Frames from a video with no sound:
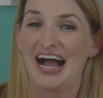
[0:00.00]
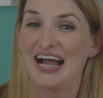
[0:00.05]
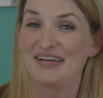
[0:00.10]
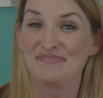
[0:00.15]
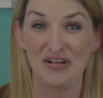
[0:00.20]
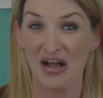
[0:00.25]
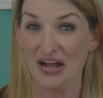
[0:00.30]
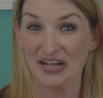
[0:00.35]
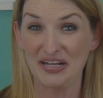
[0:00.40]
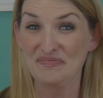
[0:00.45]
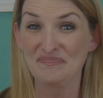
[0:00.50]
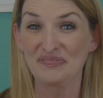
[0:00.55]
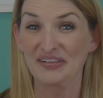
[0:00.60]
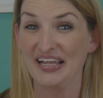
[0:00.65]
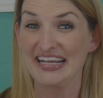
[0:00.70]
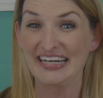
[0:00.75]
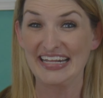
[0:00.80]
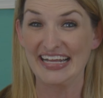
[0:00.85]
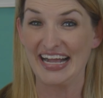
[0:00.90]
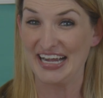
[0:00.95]
I'm not
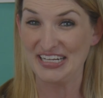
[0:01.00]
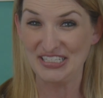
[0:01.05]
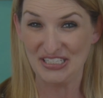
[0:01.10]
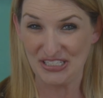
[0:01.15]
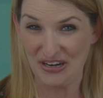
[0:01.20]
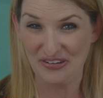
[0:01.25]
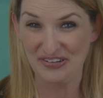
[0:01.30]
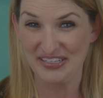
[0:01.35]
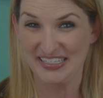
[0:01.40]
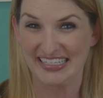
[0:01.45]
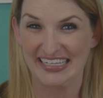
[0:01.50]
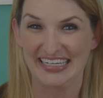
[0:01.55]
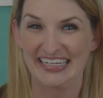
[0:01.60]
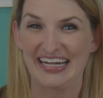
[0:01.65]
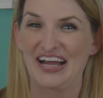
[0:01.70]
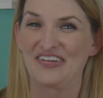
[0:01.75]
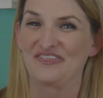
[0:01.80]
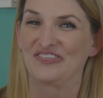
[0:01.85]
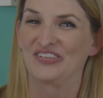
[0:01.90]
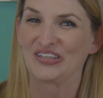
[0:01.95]
complaining, I chose it.
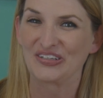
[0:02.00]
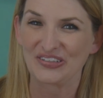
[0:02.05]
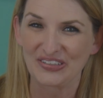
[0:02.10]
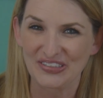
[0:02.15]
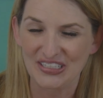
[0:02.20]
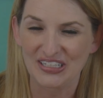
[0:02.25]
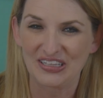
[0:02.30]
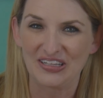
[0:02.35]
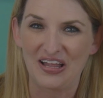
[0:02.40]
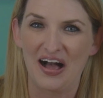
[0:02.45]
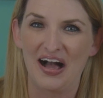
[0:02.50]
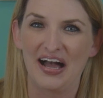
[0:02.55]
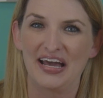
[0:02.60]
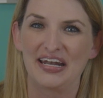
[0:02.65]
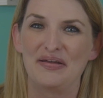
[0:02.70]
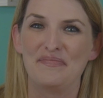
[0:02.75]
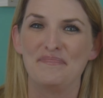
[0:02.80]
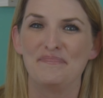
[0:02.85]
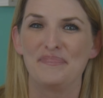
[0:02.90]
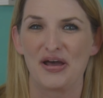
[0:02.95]
I've learned a lot
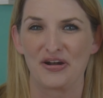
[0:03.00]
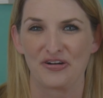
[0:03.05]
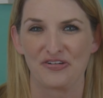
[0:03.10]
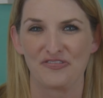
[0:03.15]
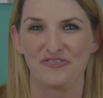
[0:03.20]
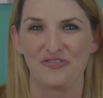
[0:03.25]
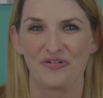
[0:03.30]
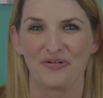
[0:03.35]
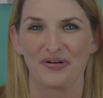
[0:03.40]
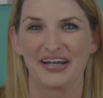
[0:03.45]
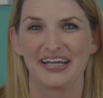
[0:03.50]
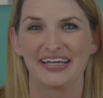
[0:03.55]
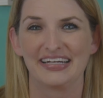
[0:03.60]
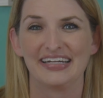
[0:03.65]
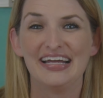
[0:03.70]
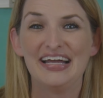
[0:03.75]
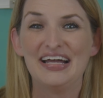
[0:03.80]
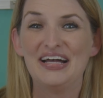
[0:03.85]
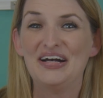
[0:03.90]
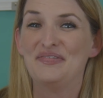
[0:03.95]
and am better for it.
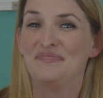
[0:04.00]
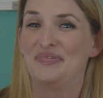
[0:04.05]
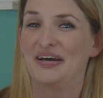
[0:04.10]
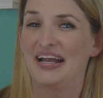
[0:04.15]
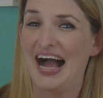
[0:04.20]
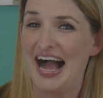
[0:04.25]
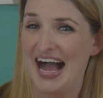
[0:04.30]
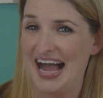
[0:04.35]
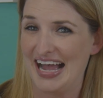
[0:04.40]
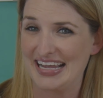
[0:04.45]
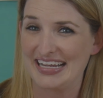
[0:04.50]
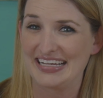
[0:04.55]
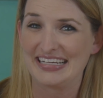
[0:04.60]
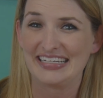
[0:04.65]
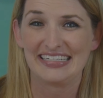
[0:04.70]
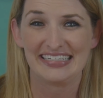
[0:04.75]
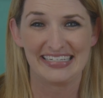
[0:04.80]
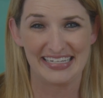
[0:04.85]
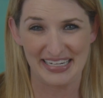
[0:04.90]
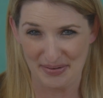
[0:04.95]
But I
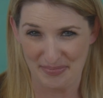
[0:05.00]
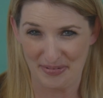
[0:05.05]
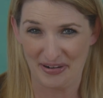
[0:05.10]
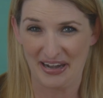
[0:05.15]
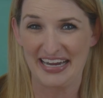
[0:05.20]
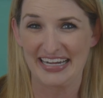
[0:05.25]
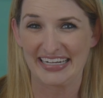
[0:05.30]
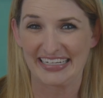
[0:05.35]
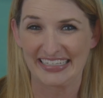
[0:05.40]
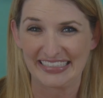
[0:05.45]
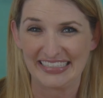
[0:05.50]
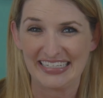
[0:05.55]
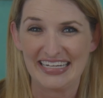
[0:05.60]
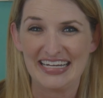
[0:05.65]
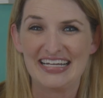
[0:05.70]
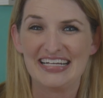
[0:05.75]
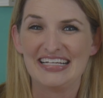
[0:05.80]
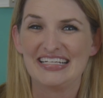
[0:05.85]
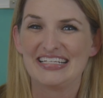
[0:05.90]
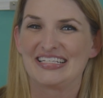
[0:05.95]
need a break.
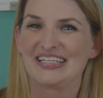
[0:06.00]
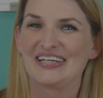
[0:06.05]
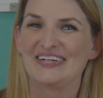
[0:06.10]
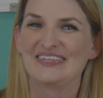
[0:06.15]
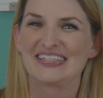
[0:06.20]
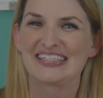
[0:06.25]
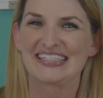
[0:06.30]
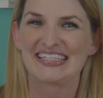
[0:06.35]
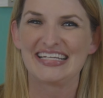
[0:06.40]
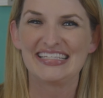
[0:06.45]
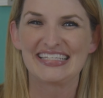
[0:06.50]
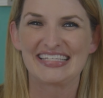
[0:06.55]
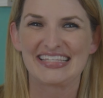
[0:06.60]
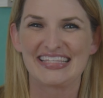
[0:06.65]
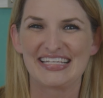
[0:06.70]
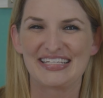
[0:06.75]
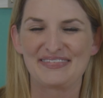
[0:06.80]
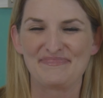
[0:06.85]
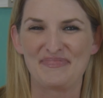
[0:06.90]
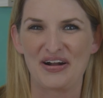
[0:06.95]
So since
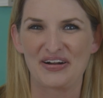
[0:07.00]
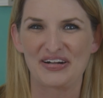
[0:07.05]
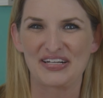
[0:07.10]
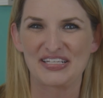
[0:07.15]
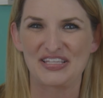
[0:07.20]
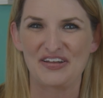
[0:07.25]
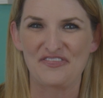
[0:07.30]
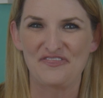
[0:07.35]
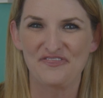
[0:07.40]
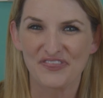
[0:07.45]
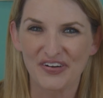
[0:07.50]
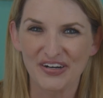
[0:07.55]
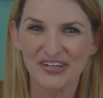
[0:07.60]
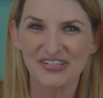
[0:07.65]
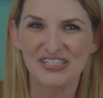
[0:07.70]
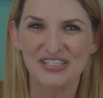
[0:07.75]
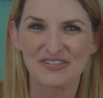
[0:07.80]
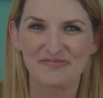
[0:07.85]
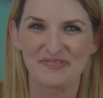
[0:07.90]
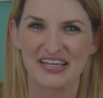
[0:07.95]
this marks the
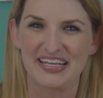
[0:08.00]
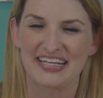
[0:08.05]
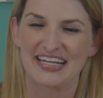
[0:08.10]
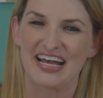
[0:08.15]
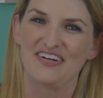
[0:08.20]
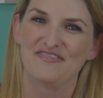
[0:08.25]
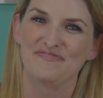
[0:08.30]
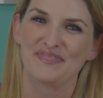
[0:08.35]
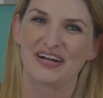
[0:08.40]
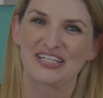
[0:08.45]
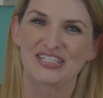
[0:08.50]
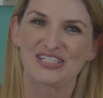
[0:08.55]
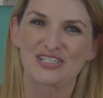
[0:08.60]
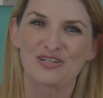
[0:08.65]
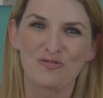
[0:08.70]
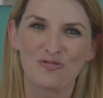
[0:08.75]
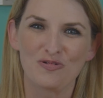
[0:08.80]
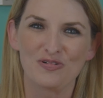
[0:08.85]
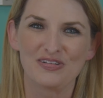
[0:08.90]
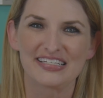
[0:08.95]
first week of my
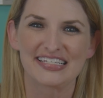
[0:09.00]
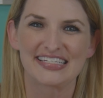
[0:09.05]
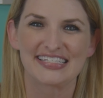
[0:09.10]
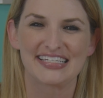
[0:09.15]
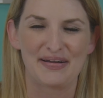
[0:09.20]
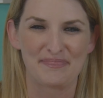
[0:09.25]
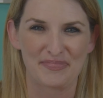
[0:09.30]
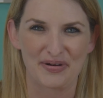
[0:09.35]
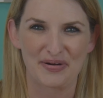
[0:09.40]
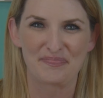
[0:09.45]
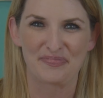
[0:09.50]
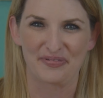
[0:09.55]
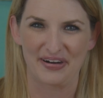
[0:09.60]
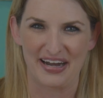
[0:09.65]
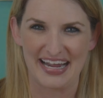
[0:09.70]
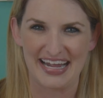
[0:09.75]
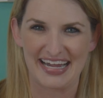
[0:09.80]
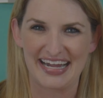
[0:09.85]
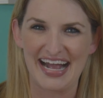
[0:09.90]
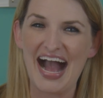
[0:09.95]
school summer
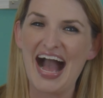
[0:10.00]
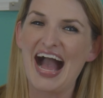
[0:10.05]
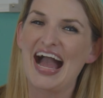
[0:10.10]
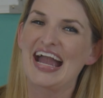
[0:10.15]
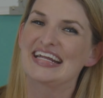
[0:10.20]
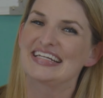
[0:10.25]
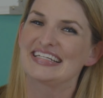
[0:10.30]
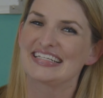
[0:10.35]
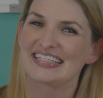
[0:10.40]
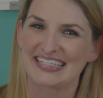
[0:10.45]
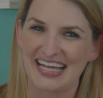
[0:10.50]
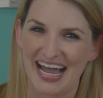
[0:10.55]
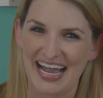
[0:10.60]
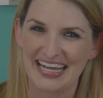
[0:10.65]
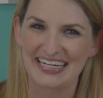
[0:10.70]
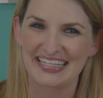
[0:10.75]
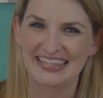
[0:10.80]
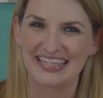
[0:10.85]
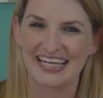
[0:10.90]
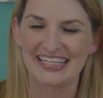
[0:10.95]
break, I
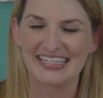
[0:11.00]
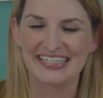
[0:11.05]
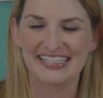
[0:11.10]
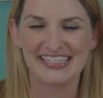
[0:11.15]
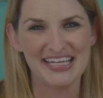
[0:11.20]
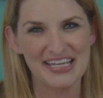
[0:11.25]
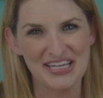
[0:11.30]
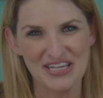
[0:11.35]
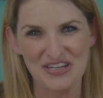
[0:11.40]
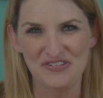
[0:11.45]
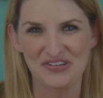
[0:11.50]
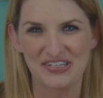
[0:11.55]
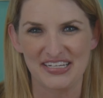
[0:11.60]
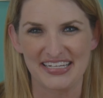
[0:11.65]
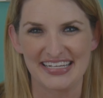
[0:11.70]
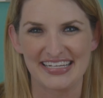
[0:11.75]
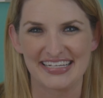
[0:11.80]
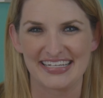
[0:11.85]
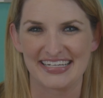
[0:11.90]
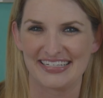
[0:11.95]
decided that
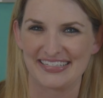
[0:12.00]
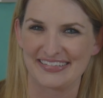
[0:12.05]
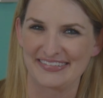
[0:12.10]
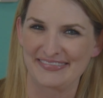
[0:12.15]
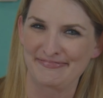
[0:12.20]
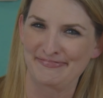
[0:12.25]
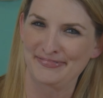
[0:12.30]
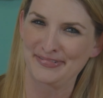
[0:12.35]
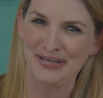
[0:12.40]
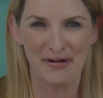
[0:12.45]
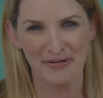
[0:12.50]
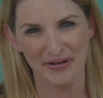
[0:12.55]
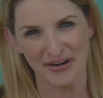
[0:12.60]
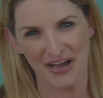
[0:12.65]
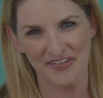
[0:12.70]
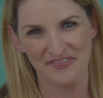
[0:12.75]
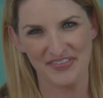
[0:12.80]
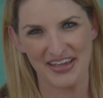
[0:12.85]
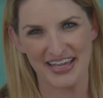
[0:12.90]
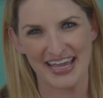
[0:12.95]
CQT is going
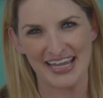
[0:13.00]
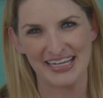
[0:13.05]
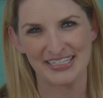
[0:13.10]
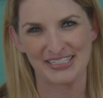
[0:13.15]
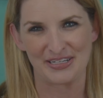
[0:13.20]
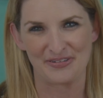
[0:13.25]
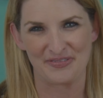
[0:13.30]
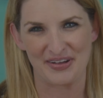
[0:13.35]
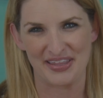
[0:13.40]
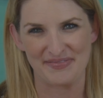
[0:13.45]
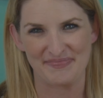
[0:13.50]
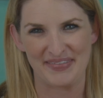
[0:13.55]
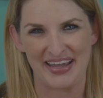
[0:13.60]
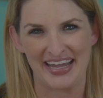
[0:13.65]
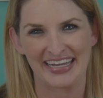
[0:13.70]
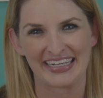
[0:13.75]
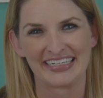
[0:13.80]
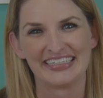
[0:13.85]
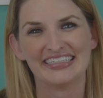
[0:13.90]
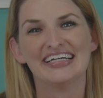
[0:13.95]
on vacation with
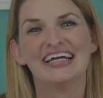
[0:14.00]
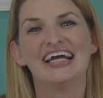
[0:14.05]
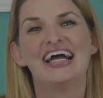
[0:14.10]
me.